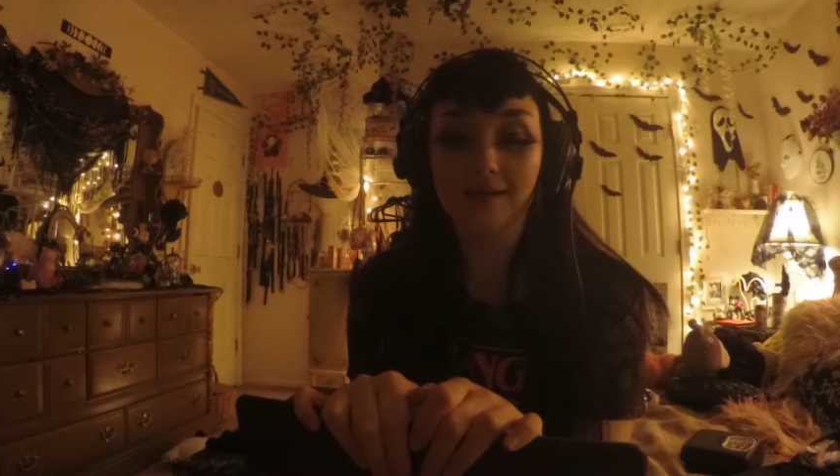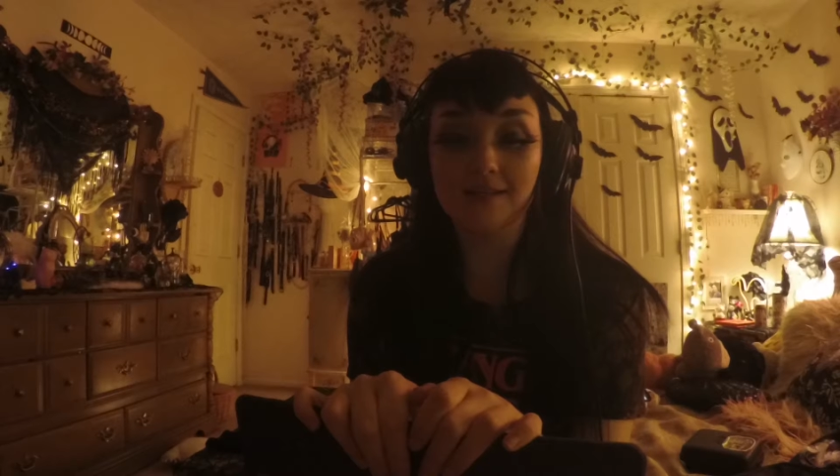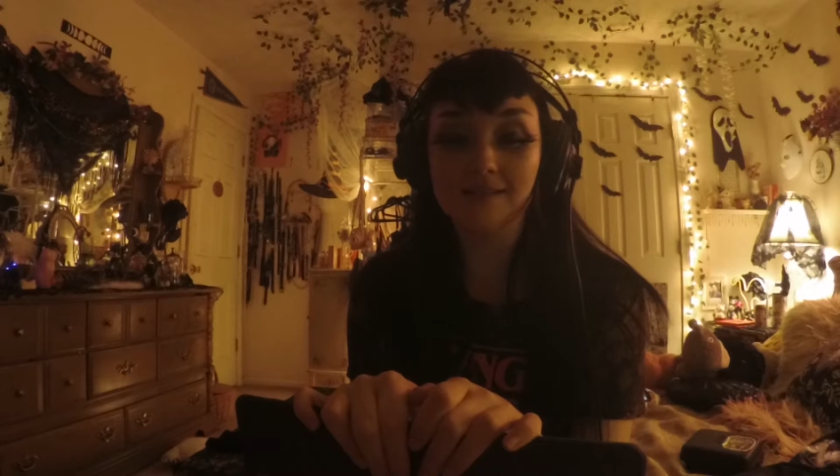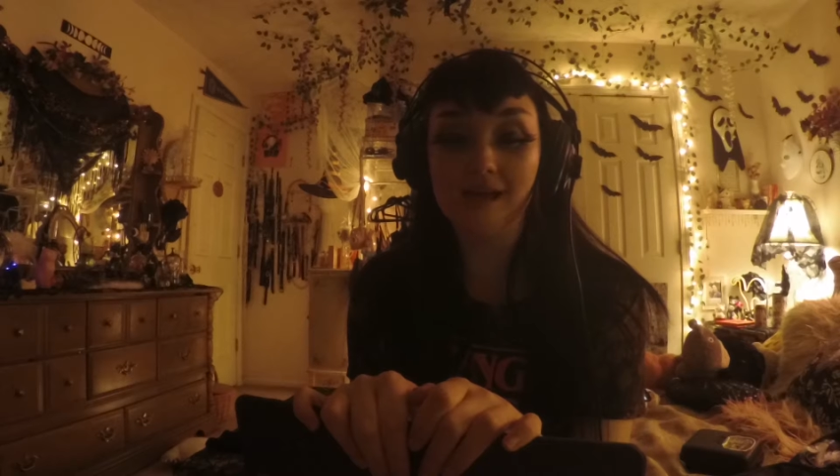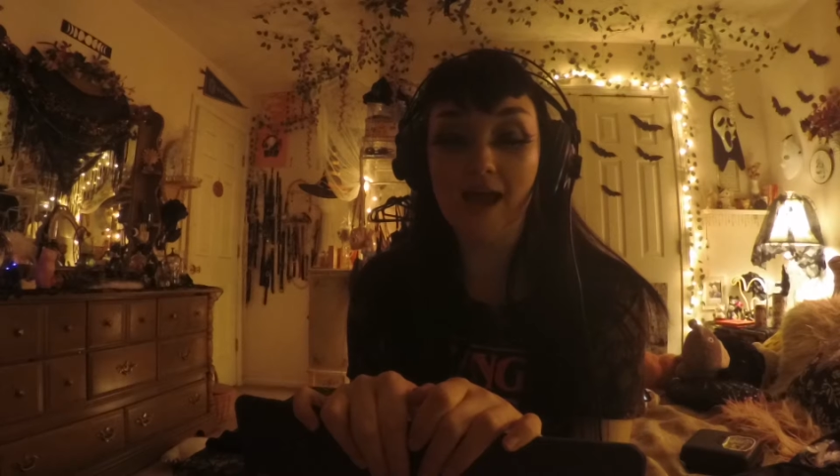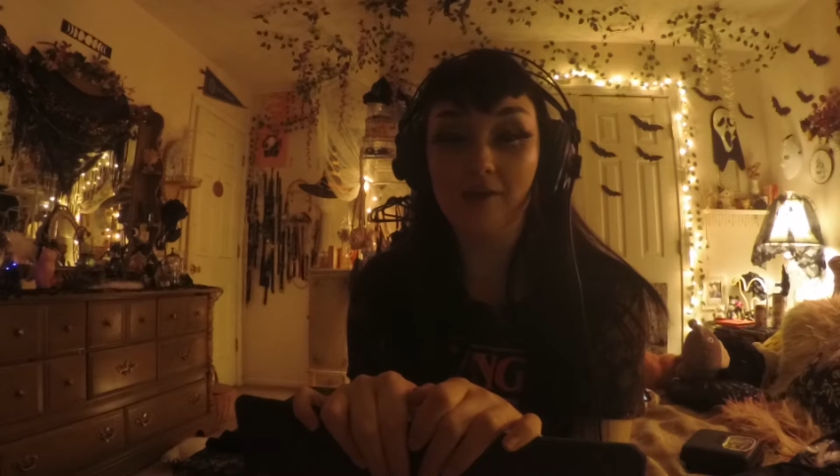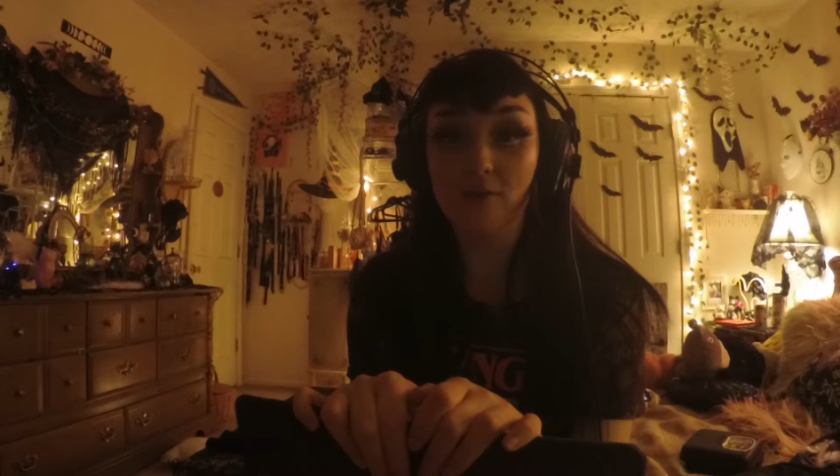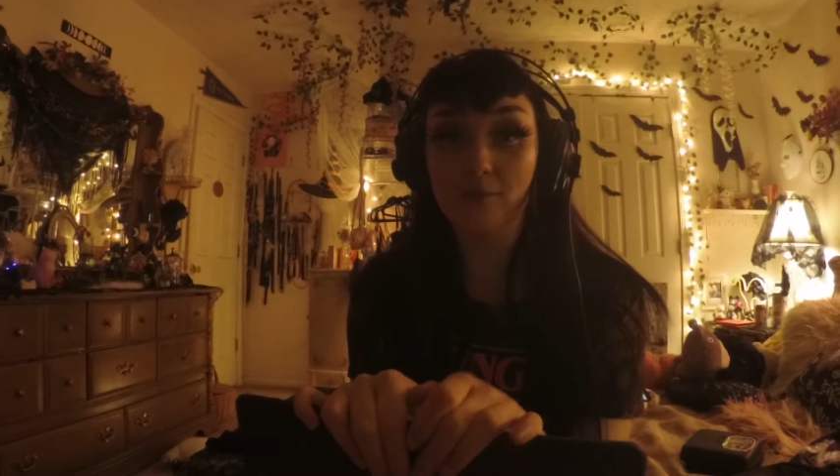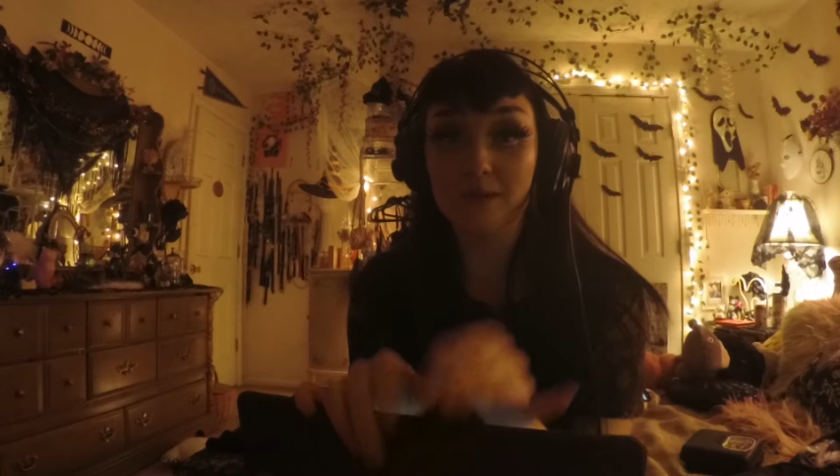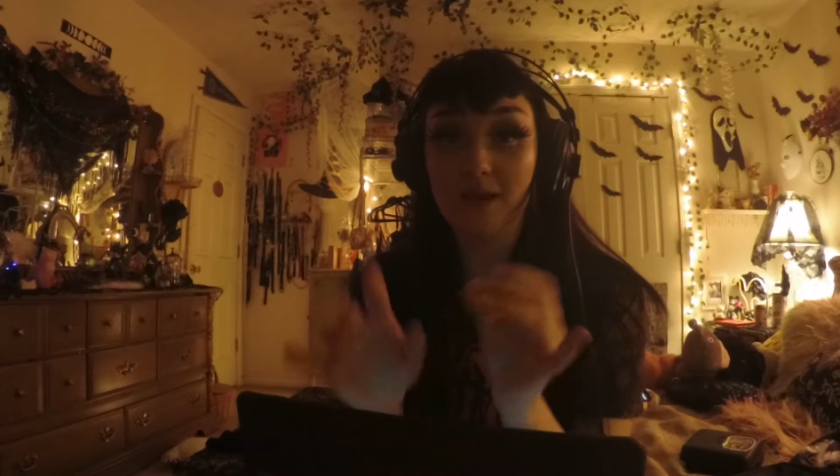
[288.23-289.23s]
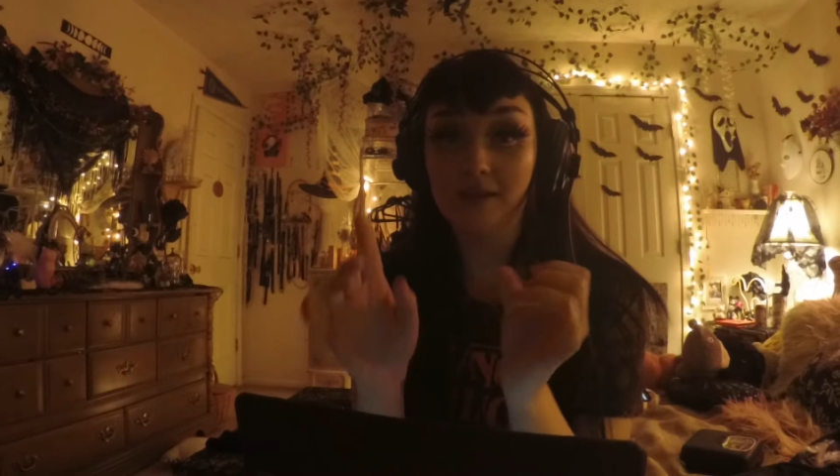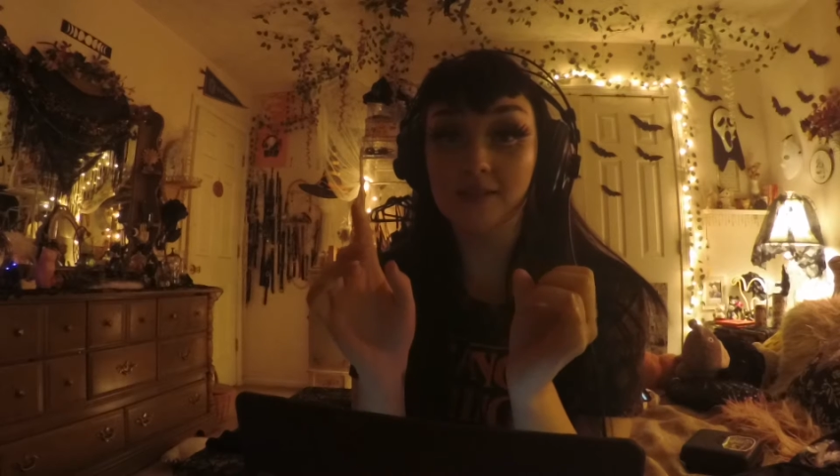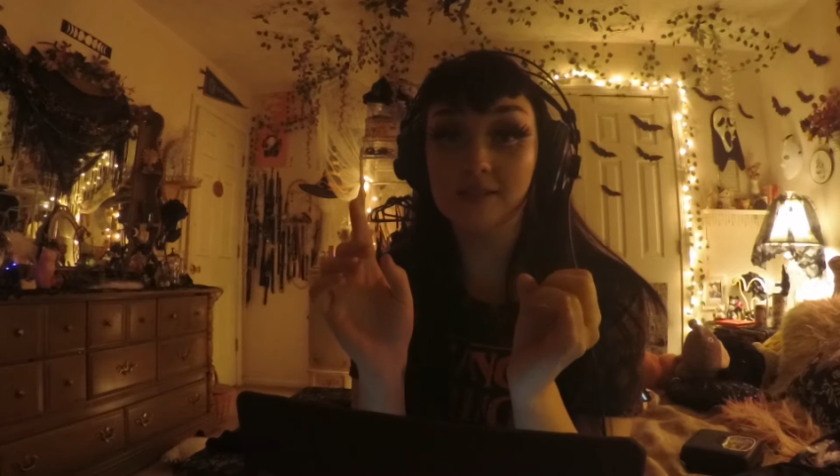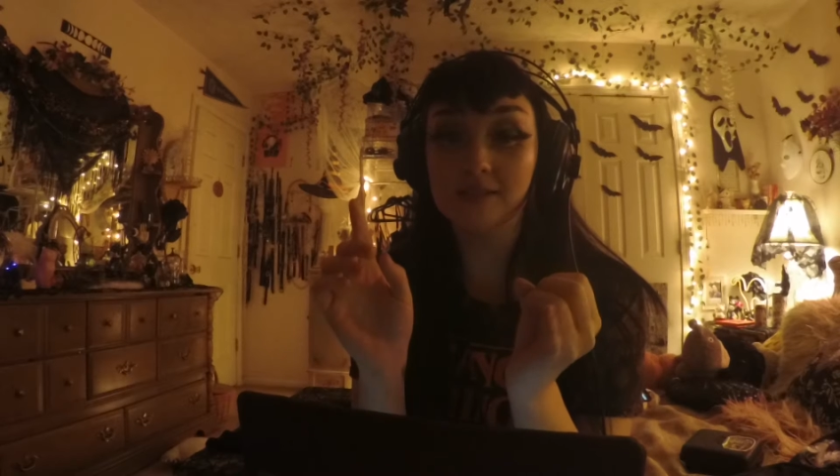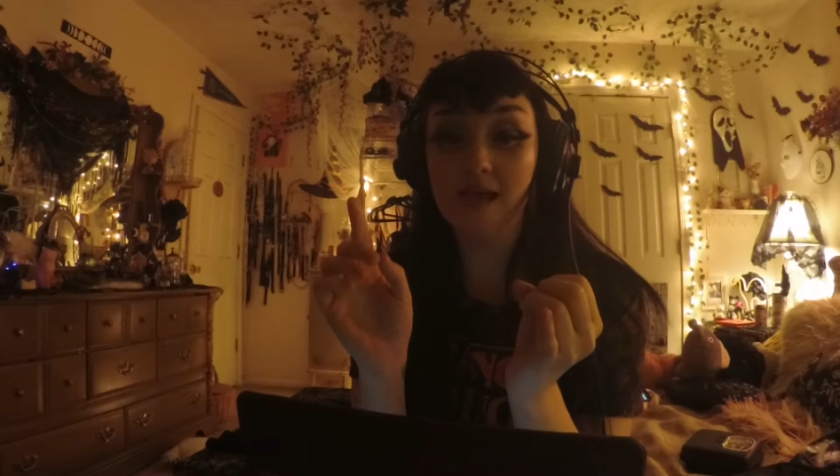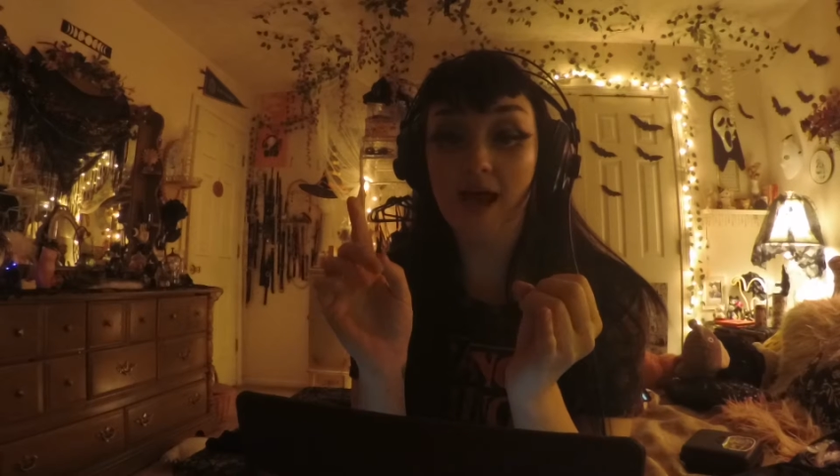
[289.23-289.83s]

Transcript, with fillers: is either because